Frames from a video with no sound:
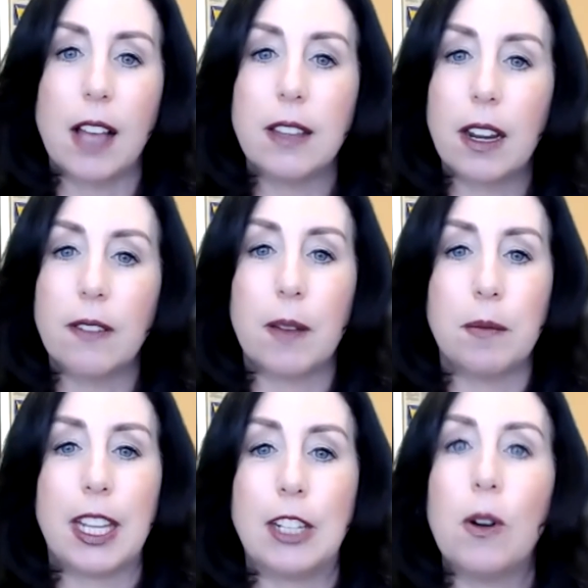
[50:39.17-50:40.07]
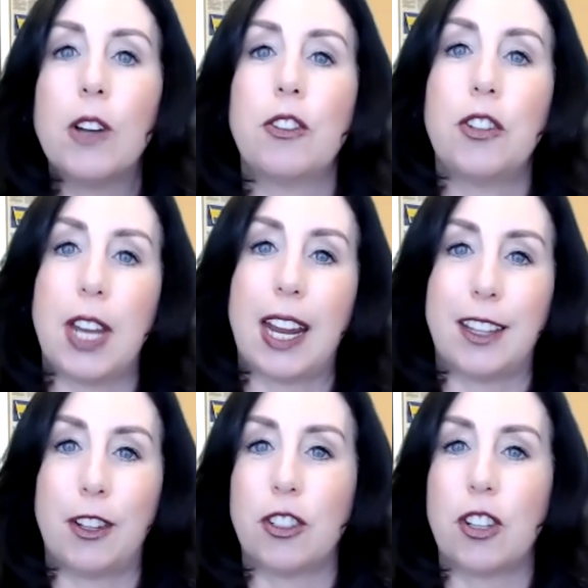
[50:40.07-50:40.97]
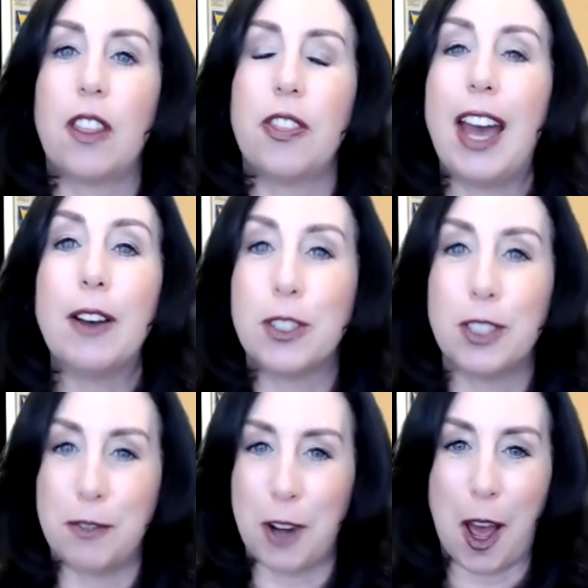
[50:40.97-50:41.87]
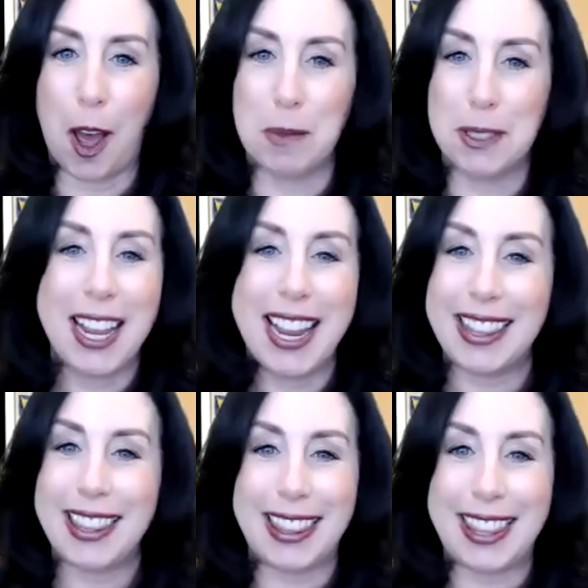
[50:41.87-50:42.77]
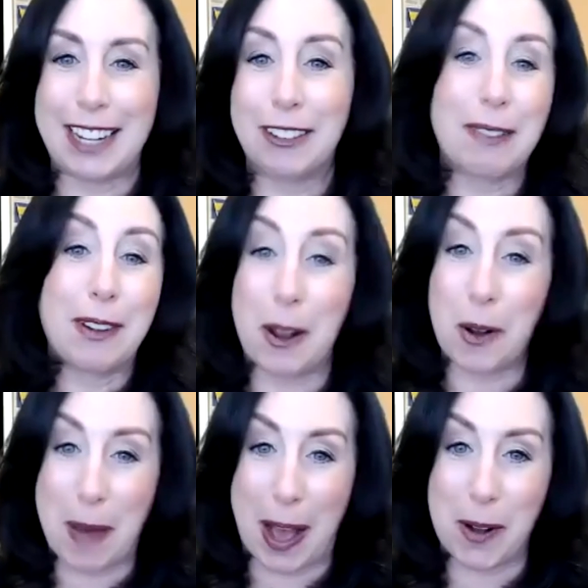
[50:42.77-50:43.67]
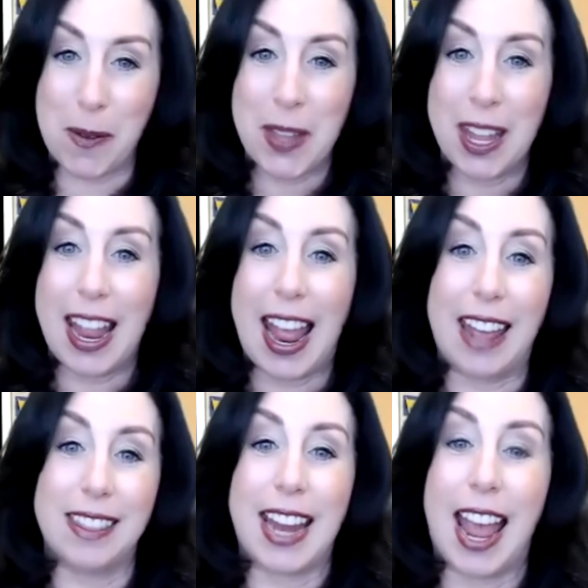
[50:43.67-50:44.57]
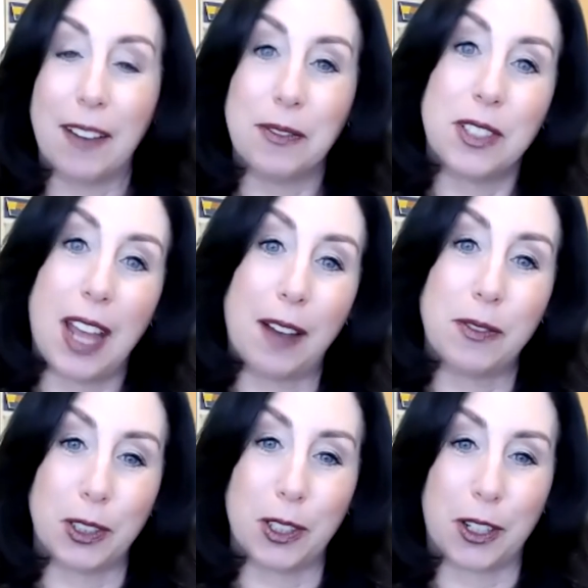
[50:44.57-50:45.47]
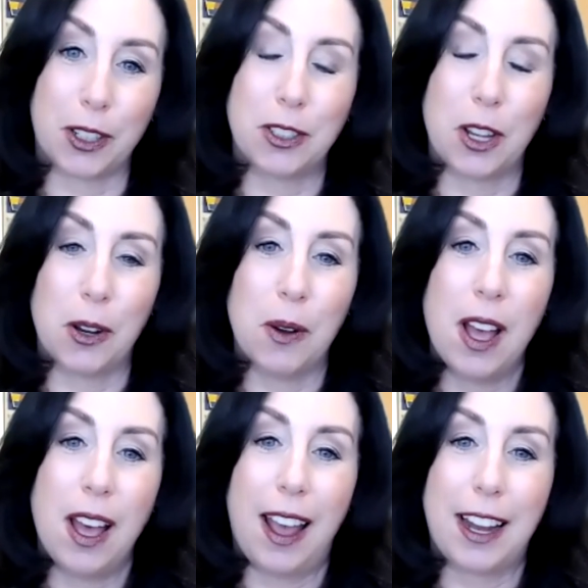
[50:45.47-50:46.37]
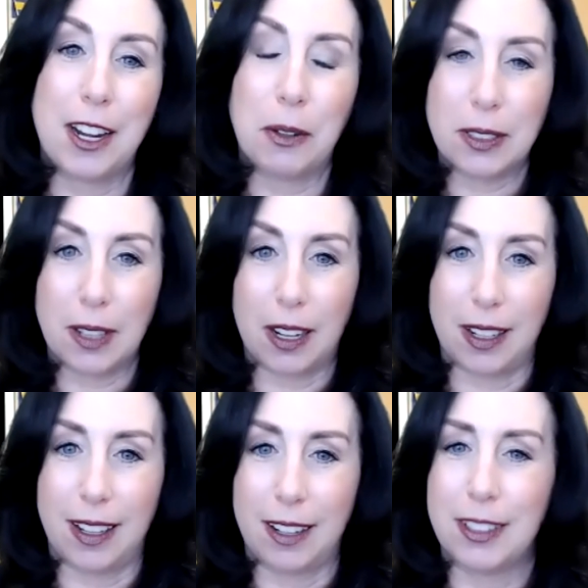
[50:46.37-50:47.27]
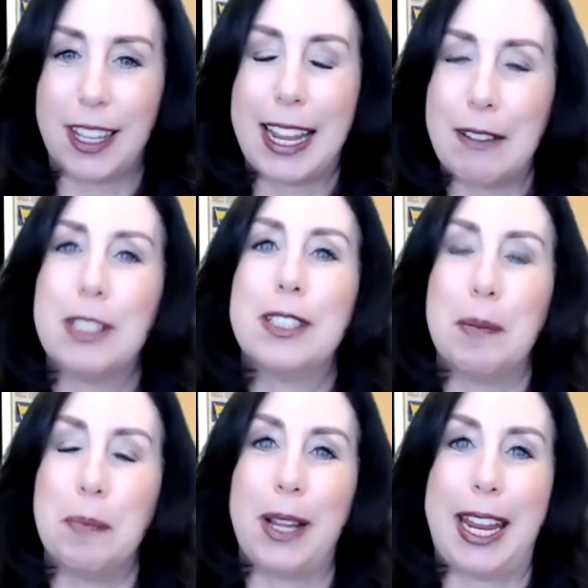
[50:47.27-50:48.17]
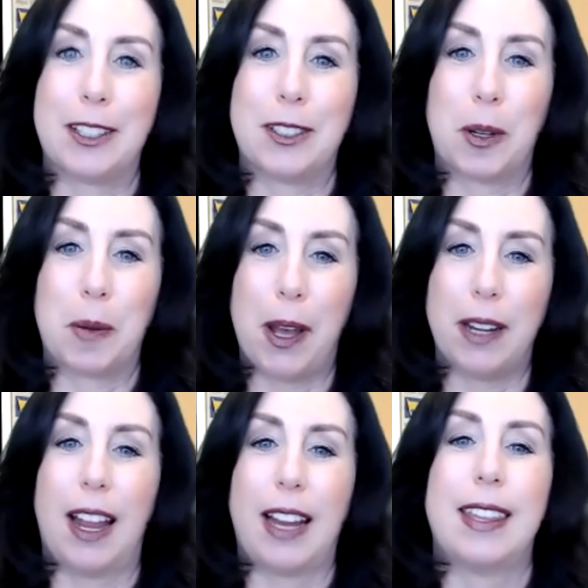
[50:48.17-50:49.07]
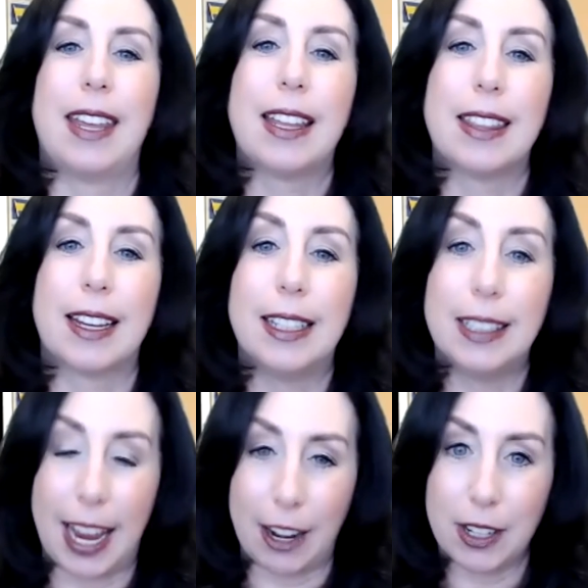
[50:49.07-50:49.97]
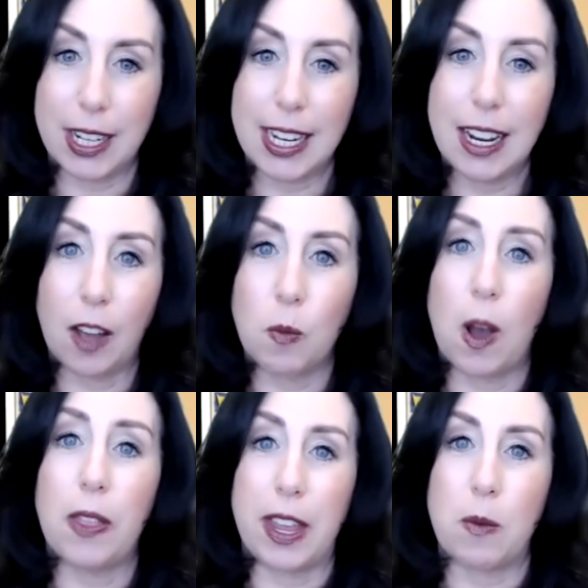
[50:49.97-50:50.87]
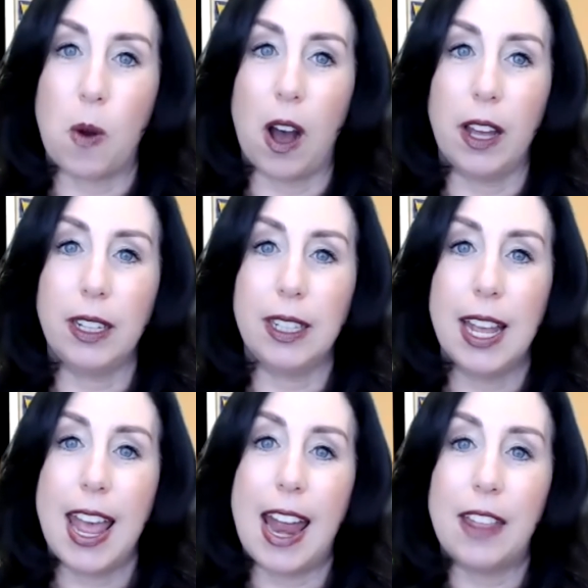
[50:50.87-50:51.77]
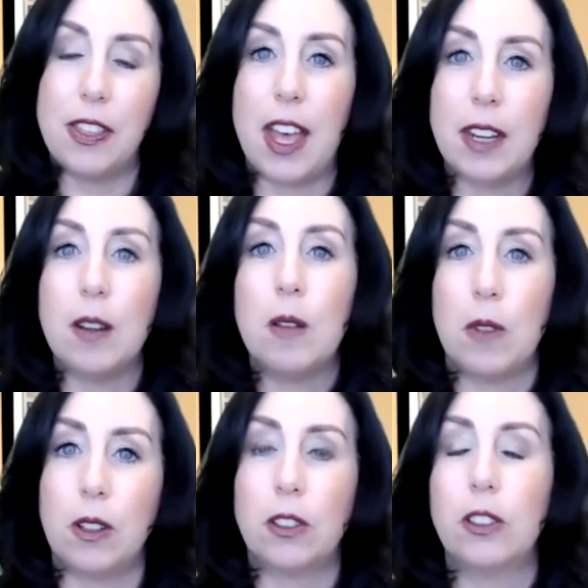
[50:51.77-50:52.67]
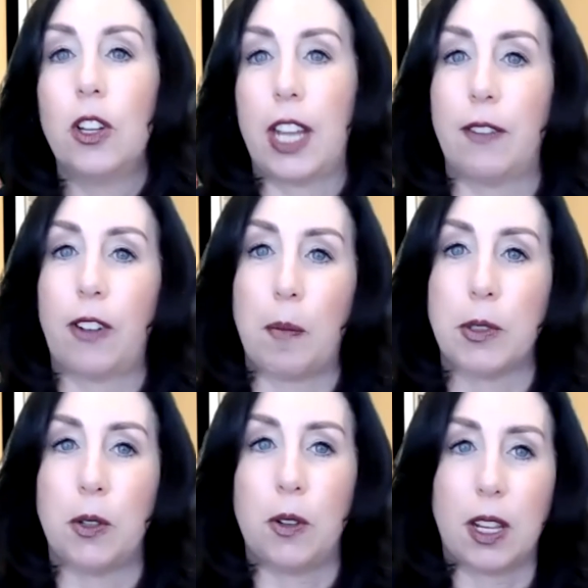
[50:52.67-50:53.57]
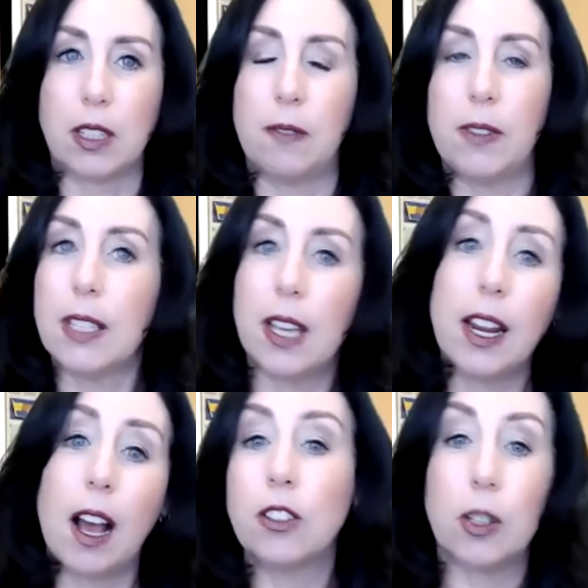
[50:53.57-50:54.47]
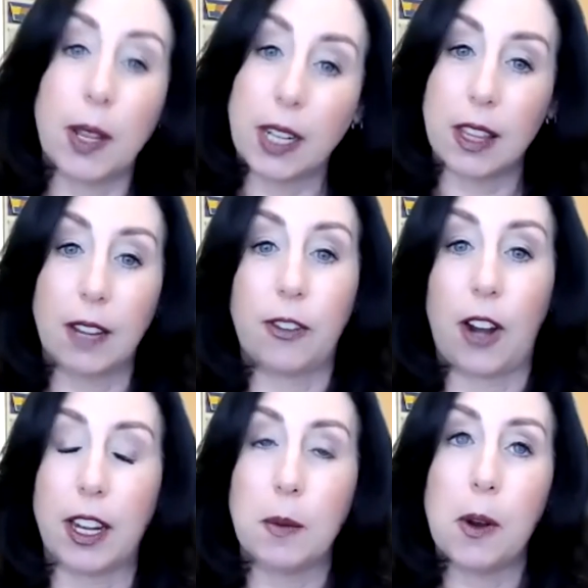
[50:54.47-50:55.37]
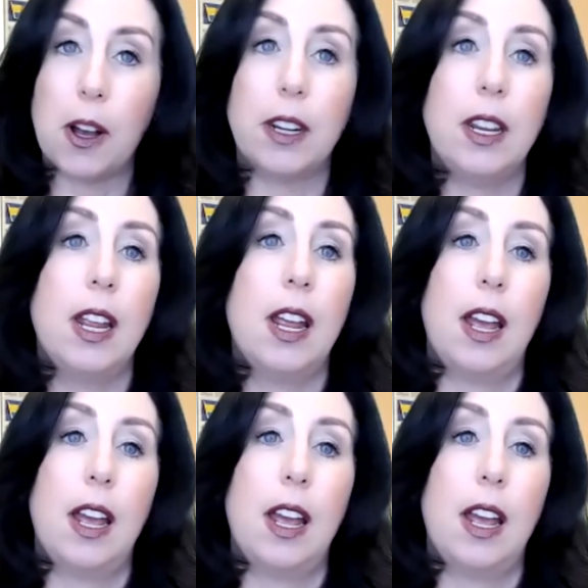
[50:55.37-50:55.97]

A lot of them they don't understand that there's thousands of jobs that they don't even know about and they have to, have to learn. So I know it's not a I don't think I gave a simple answer, but I think the clarity on what they want and then looking for opportunities. If they say I'll do anything for anyone,